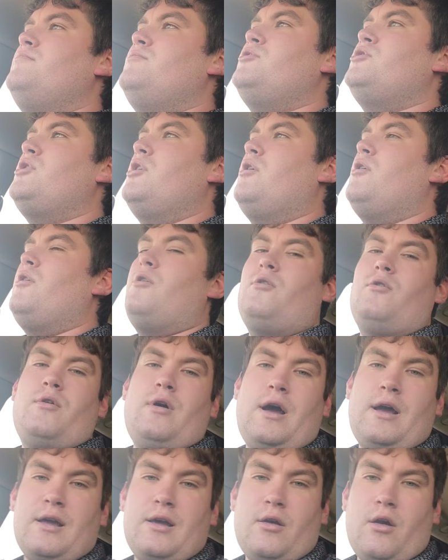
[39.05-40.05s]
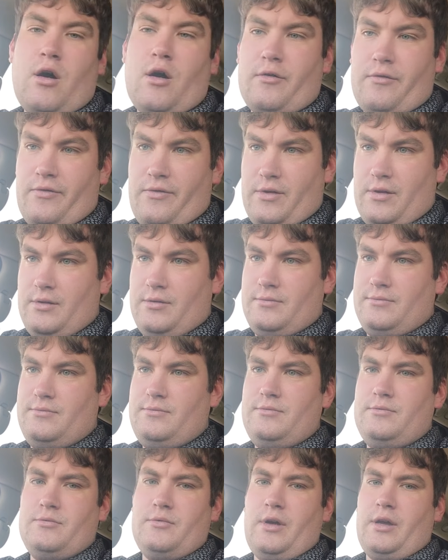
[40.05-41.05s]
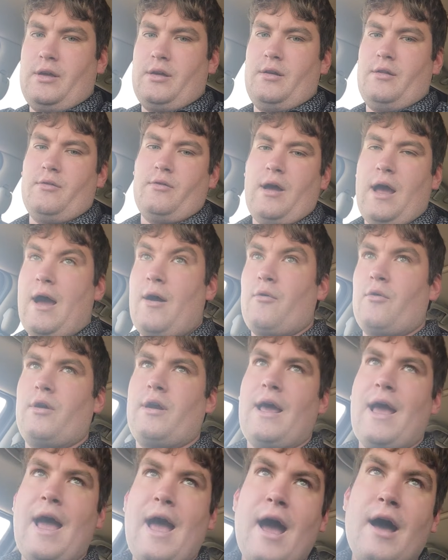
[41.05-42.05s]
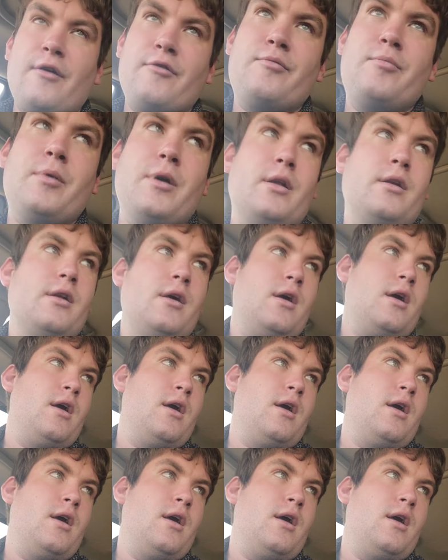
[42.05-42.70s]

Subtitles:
So I get off in like another hour and a half, but